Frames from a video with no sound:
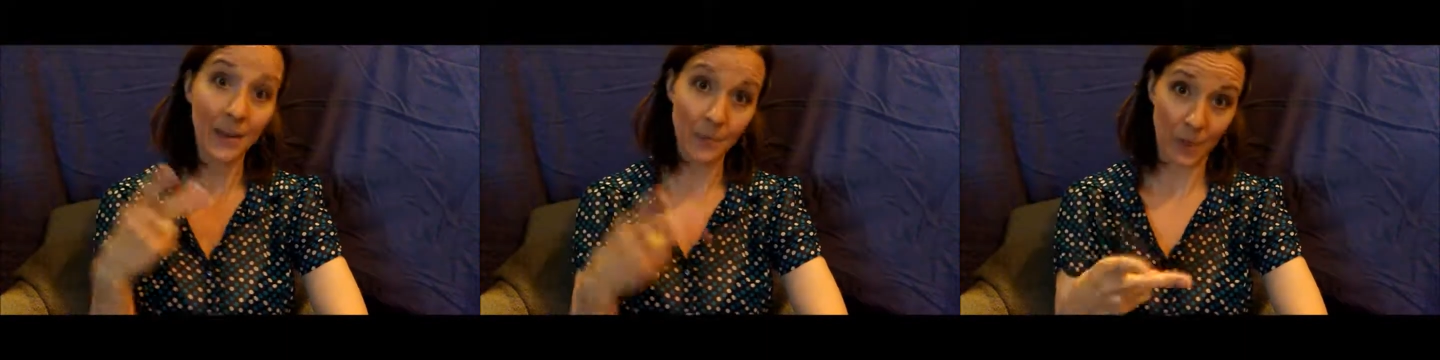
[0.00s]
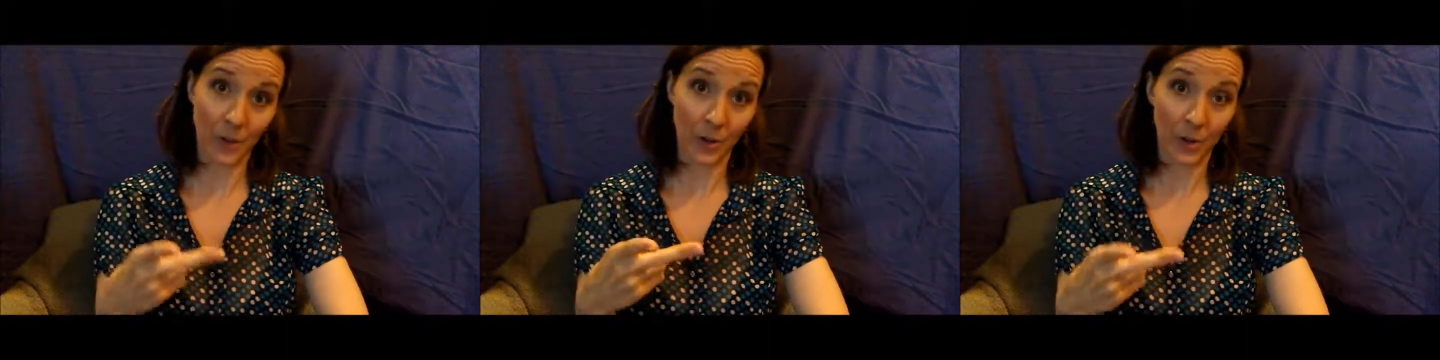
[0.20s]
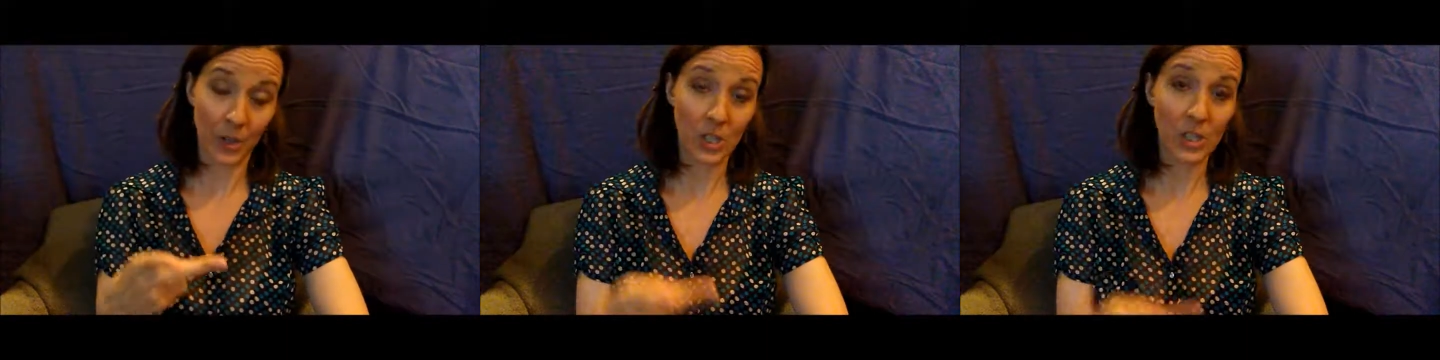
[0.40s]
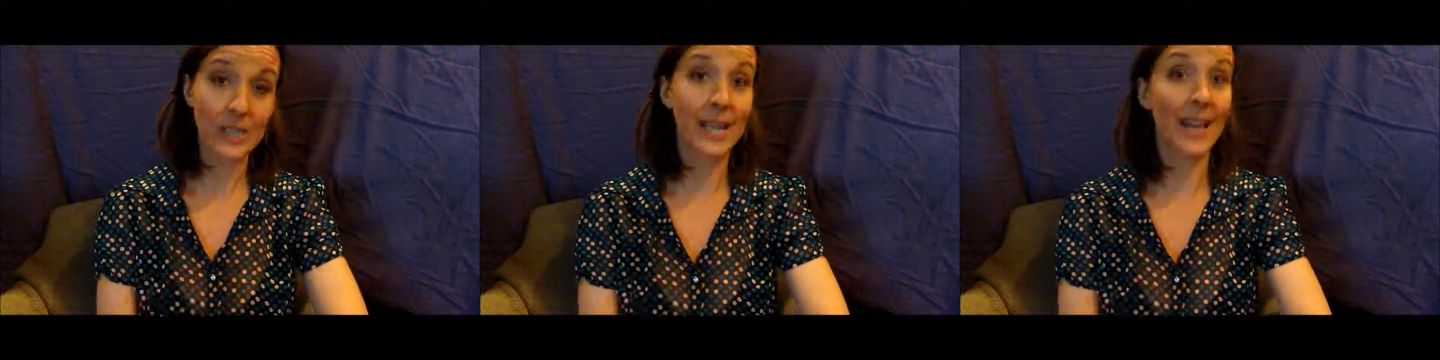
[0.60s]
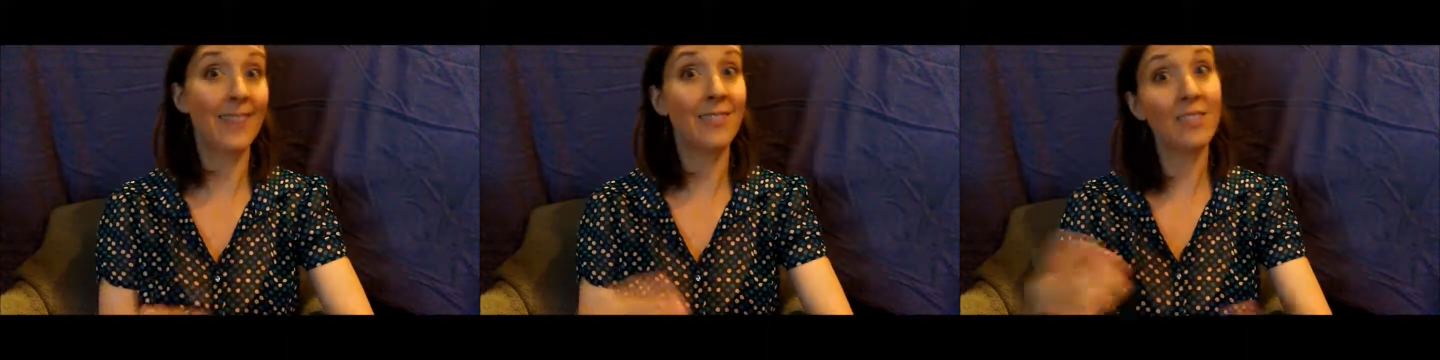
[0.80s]
and minerals,
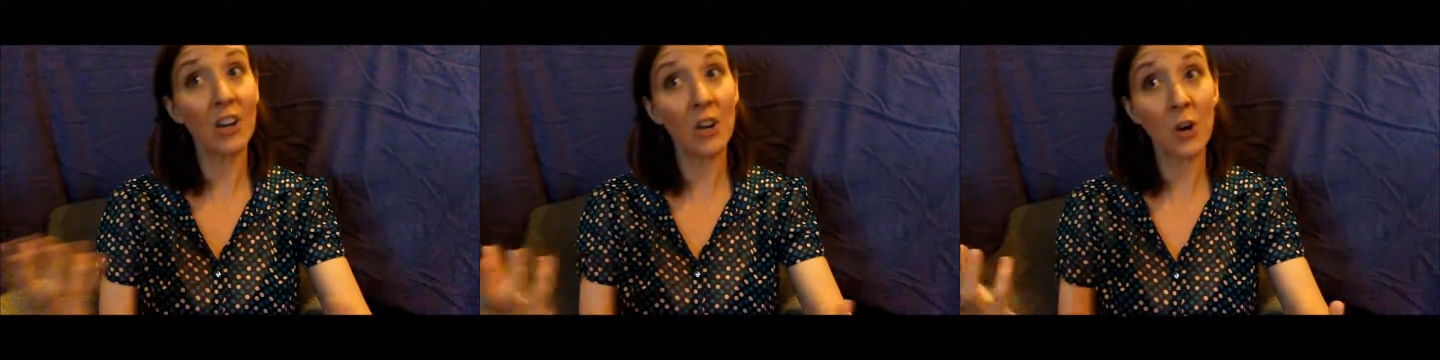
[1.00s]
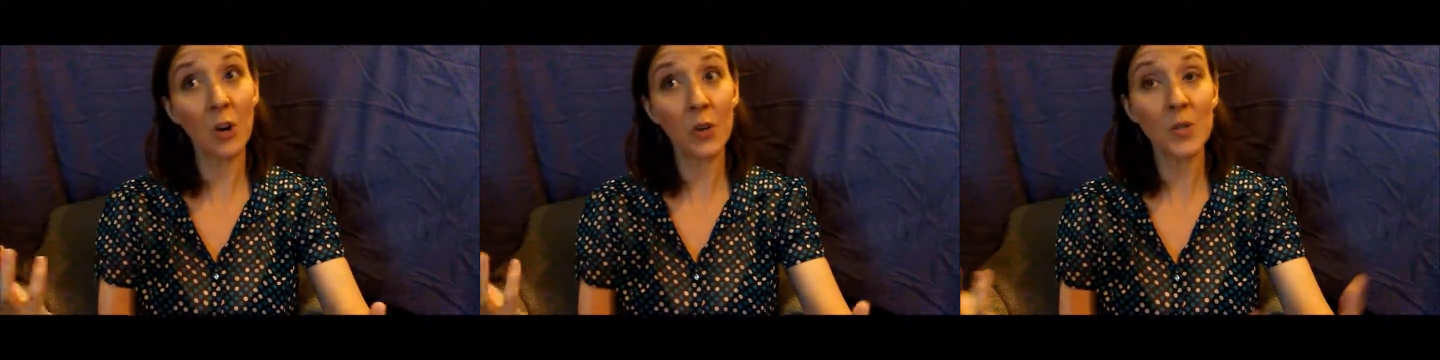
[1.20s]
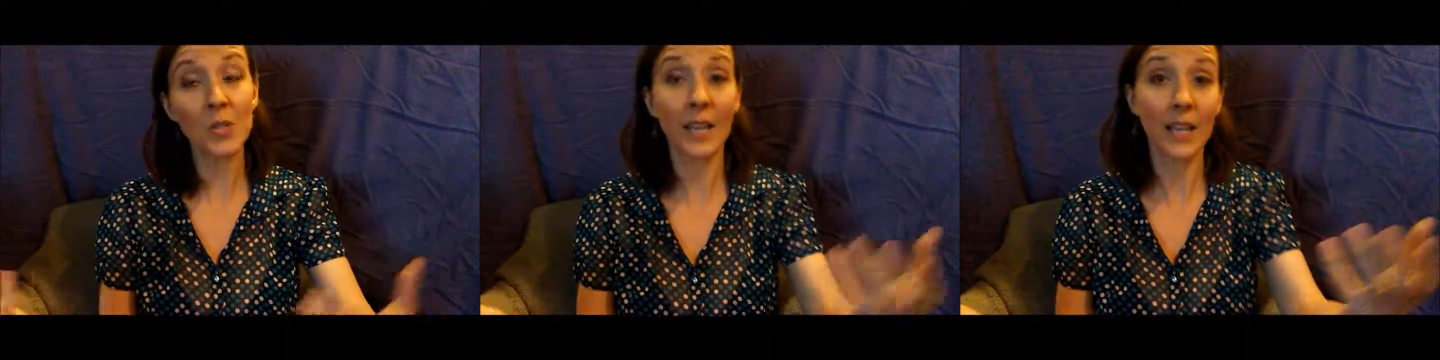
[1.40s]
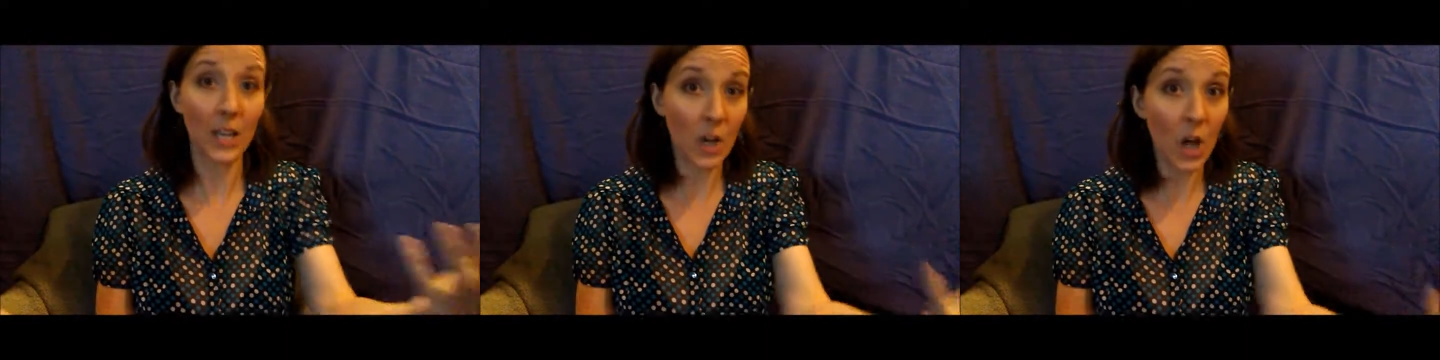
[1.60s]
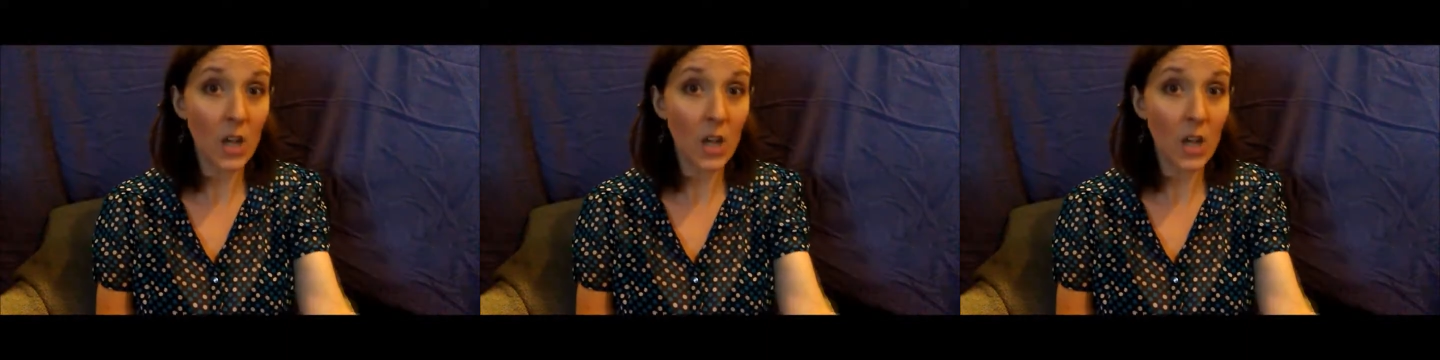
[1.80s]
and those can